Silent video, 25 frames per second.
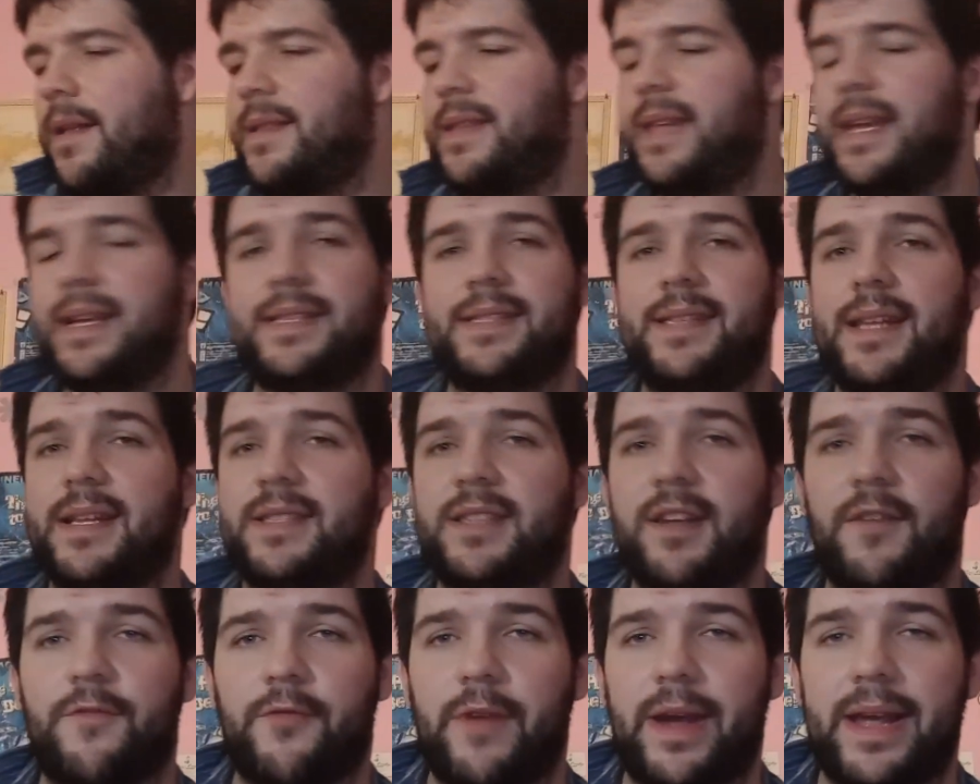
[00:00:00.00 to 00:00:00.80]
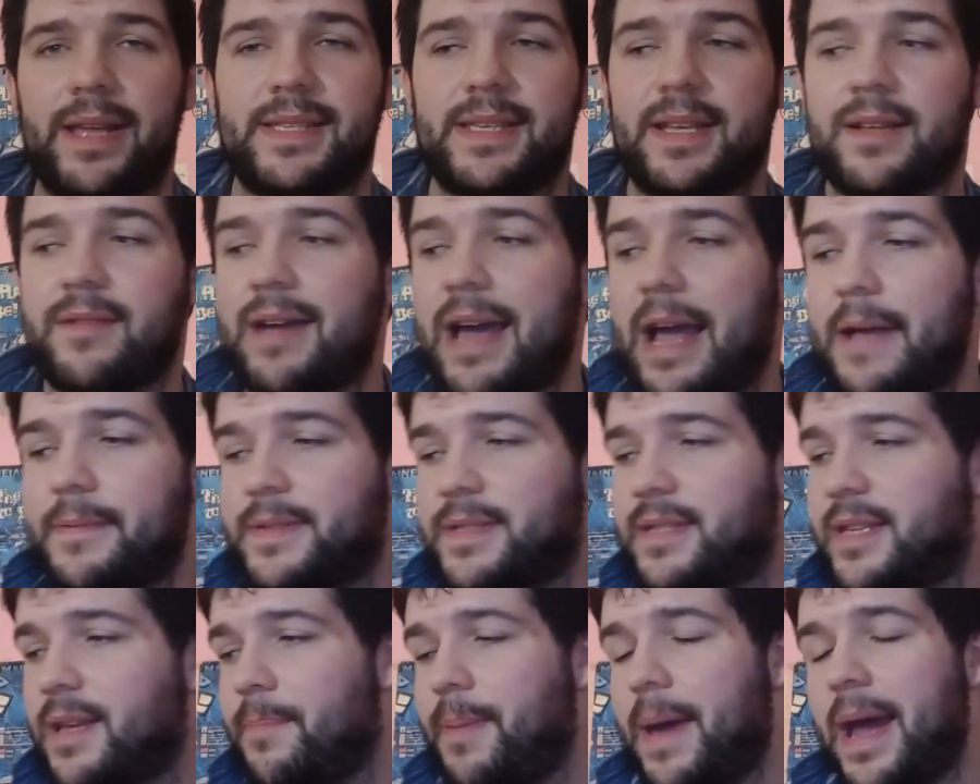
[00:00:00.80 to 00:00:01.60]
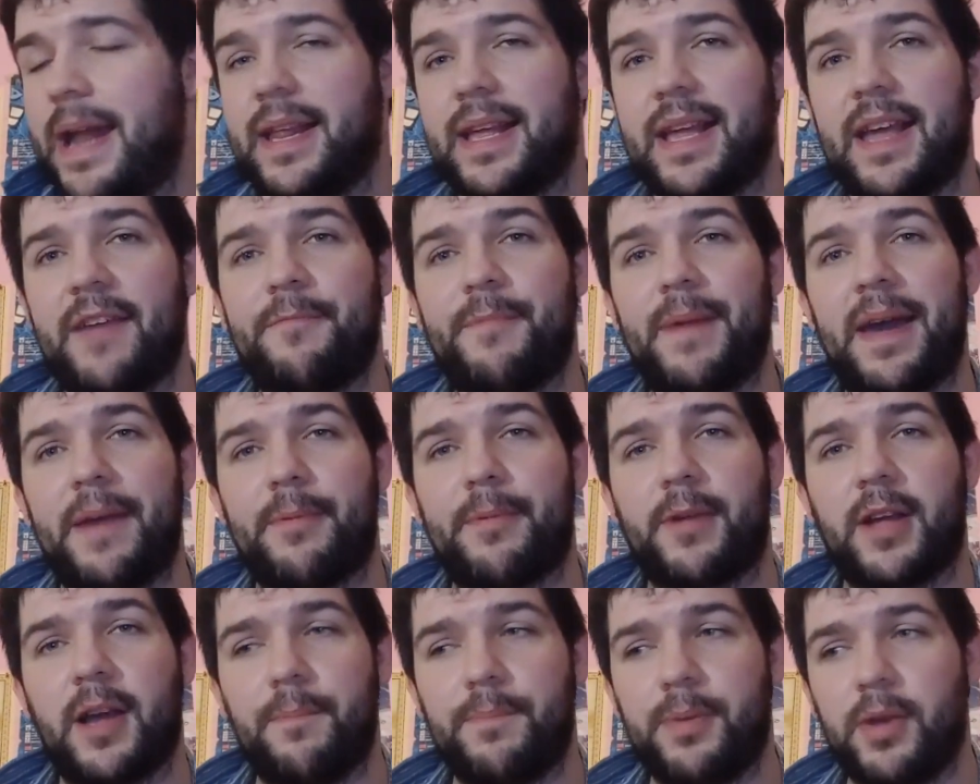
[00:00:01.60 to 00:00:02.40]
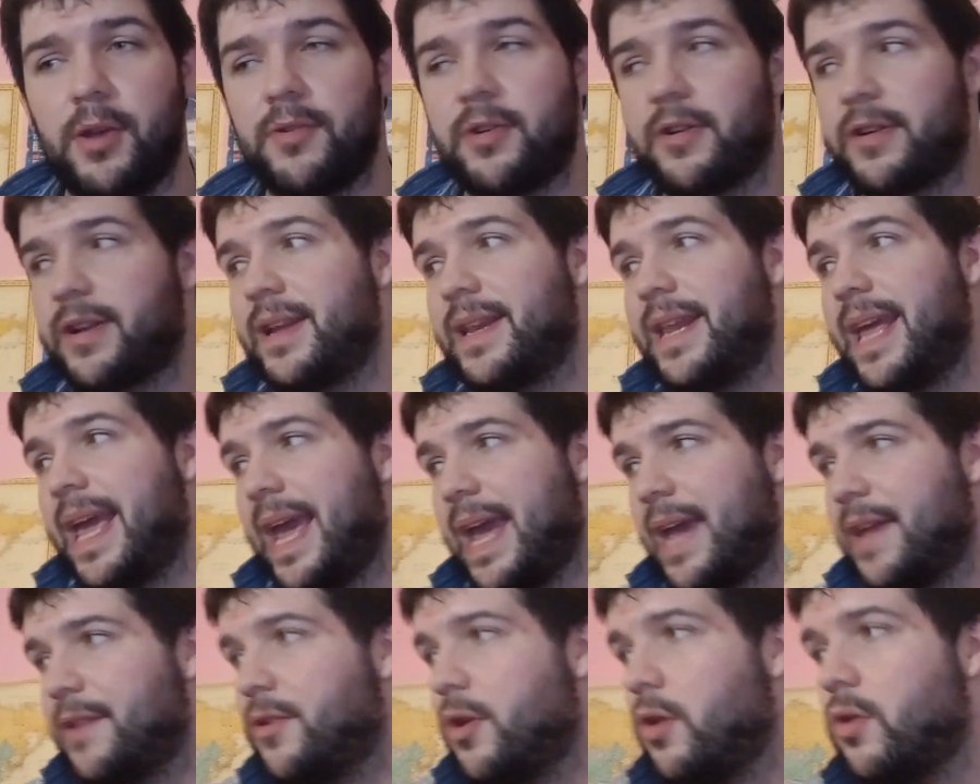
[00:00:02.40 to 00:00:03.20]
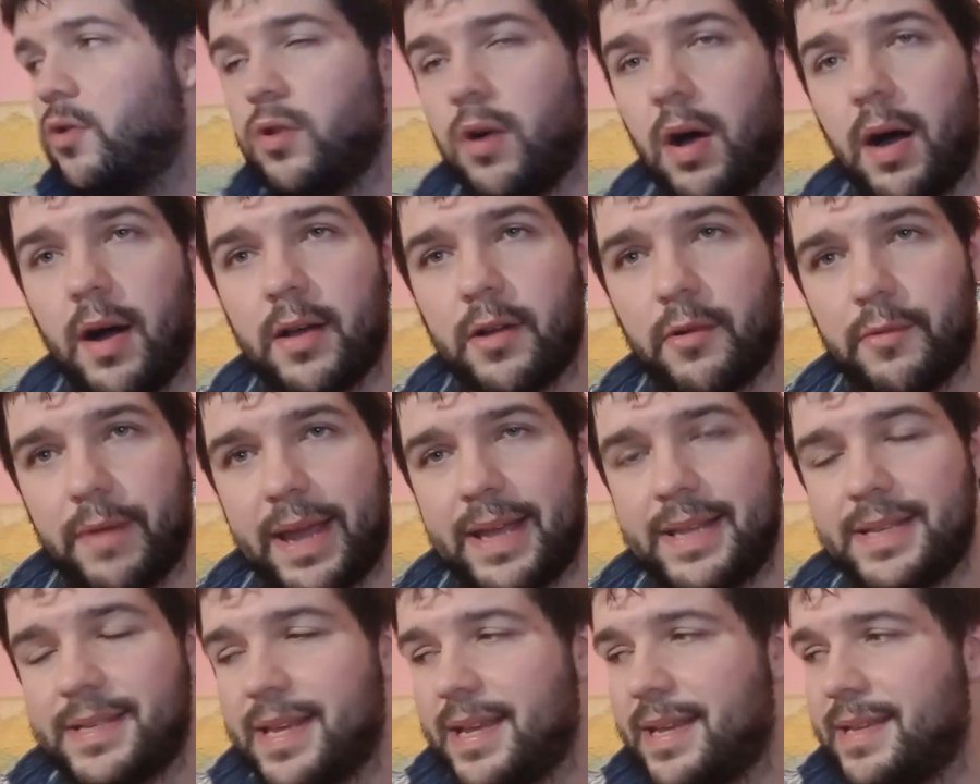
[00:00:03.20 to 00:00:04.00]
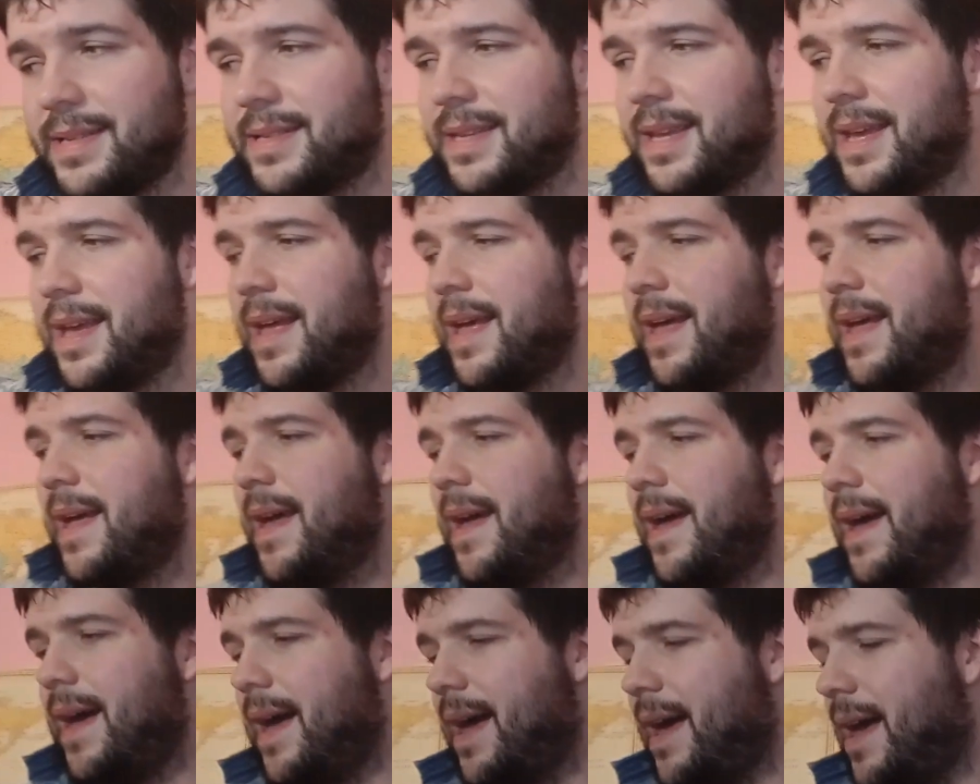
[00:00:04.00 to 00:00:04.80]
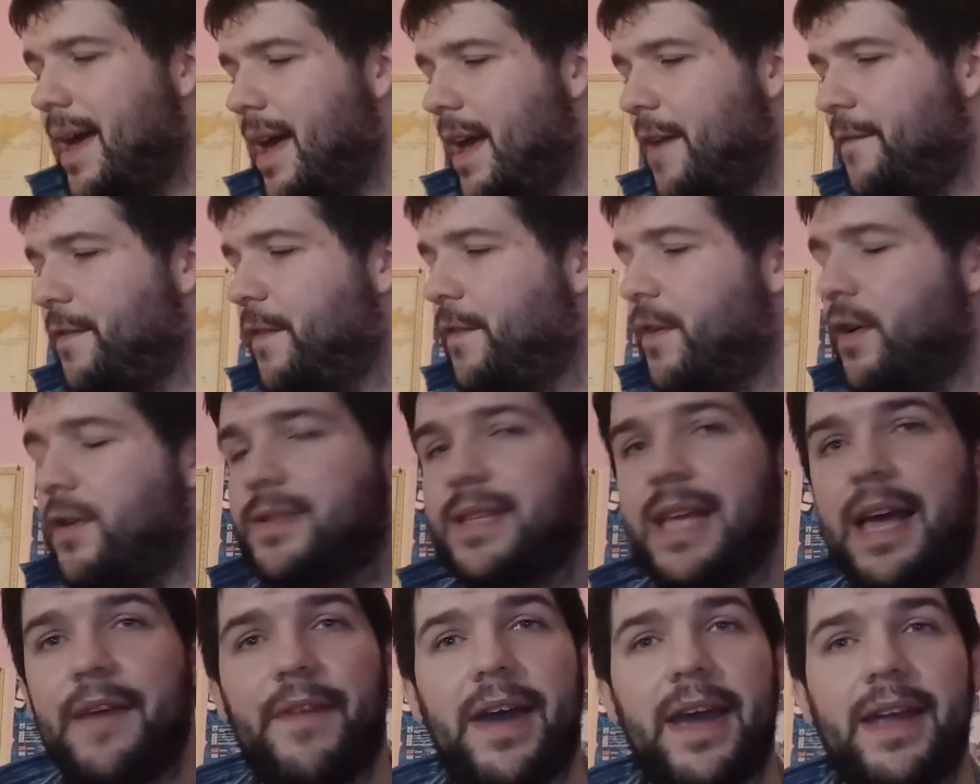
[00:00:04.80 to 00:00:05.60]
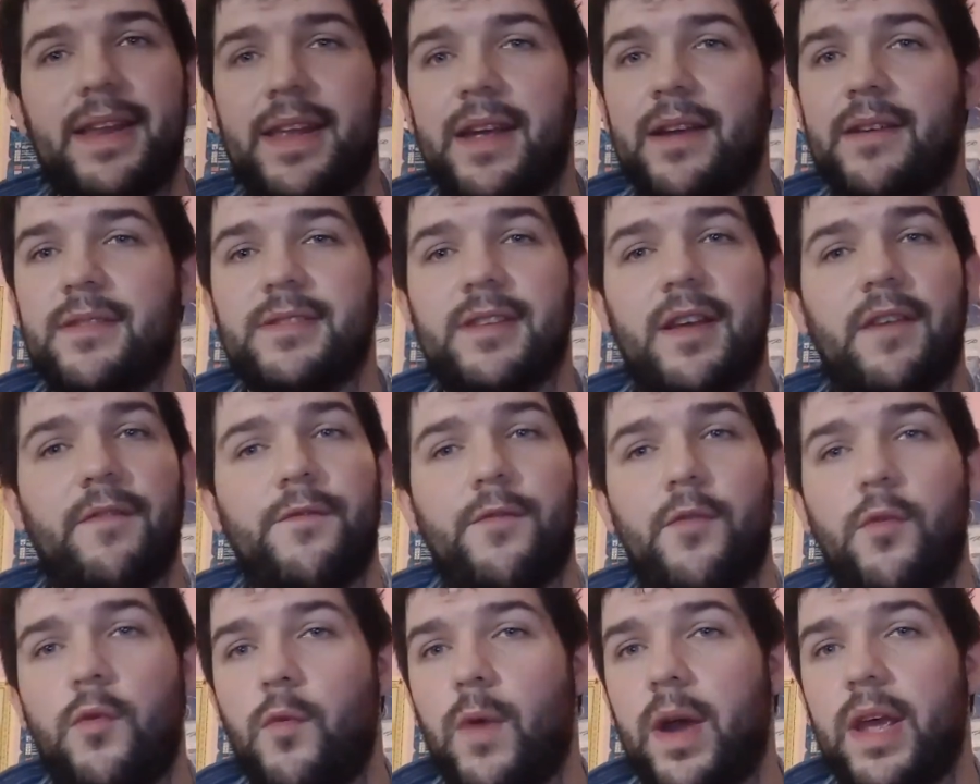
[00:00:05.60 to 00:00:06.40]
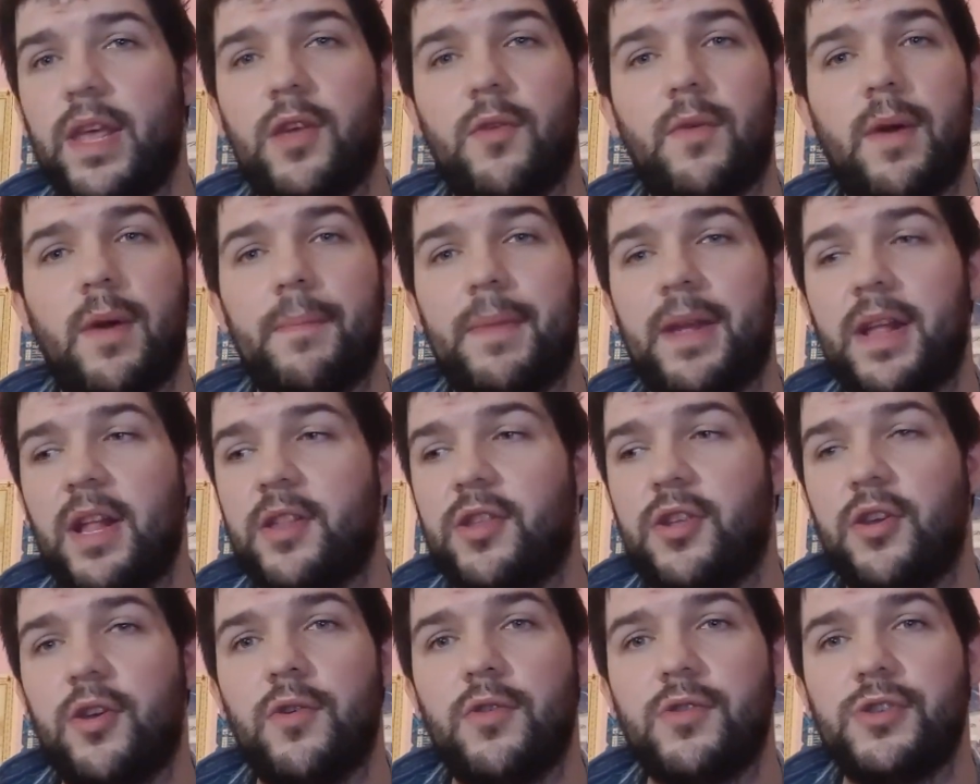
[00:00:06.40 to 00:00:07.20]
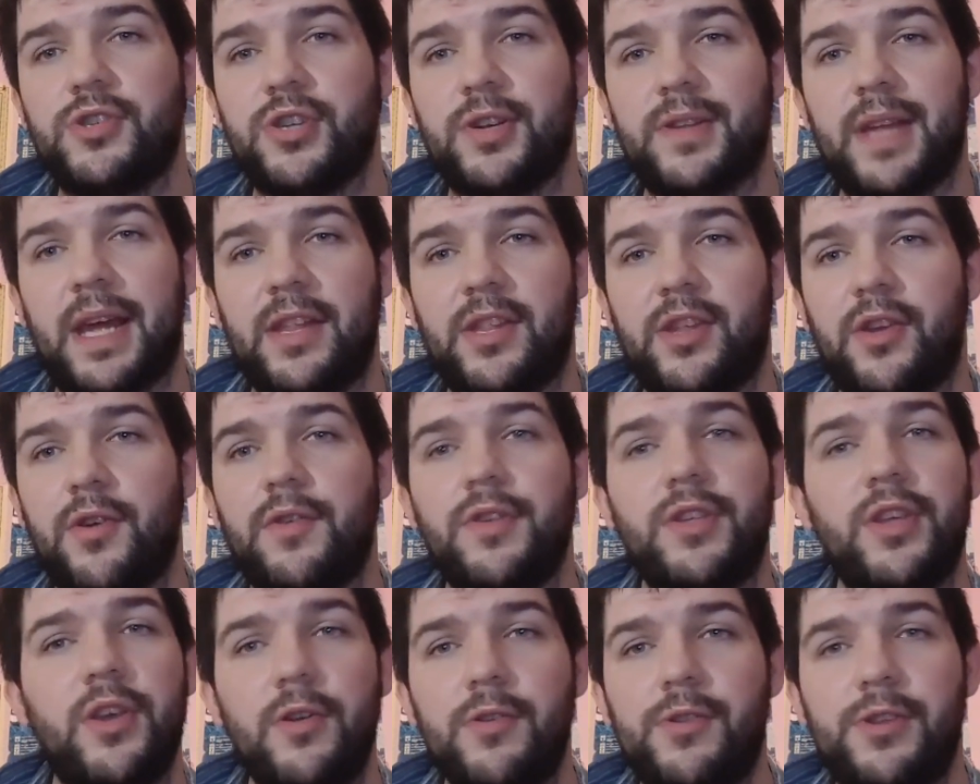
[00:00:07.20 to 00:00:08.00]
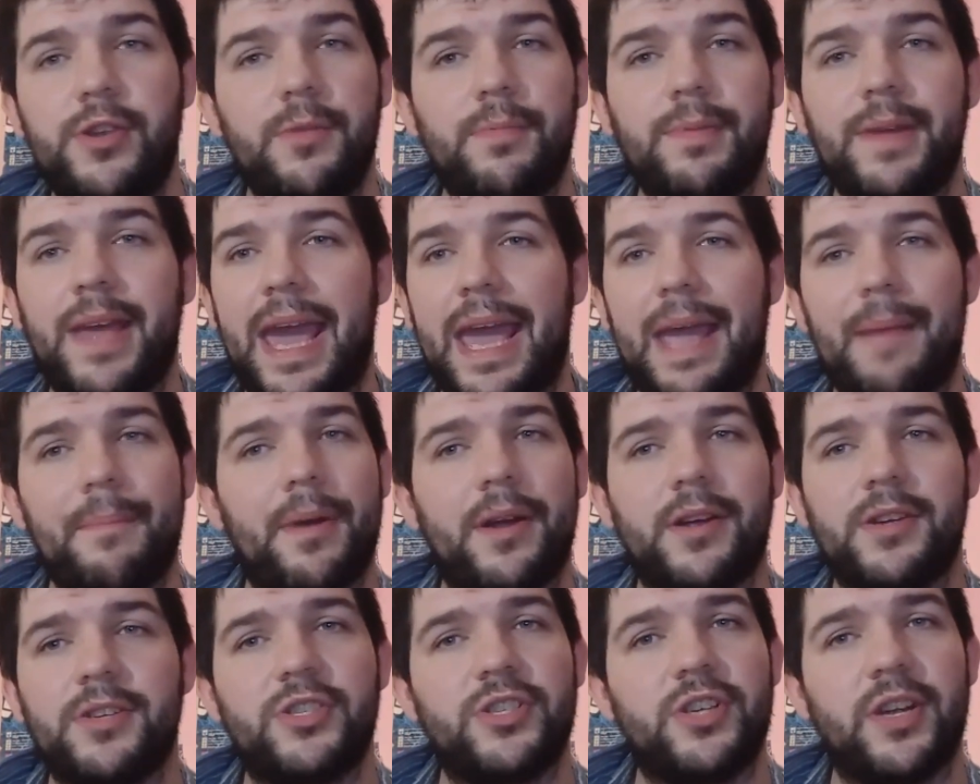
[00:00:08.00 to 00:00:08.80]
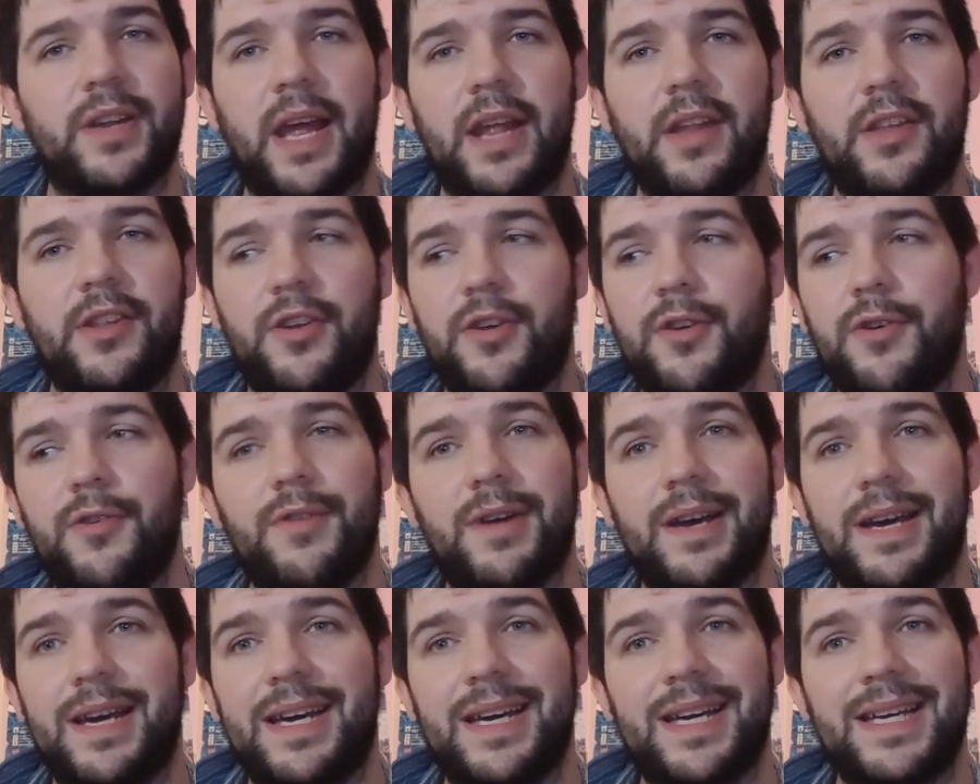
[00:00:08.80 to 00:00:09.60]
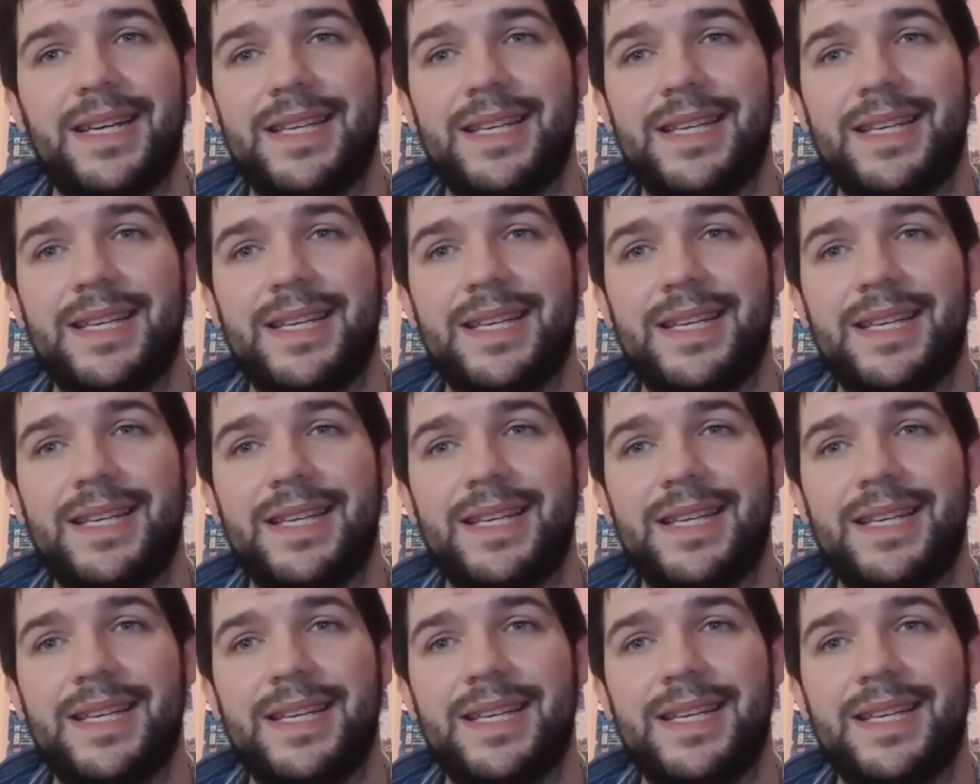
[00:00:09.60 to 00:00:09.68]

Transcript: distance of racing laps, depending if my computer can handle long races. If you viewers have ideas of what you want me to do, should I do YouTube gamers? Should I do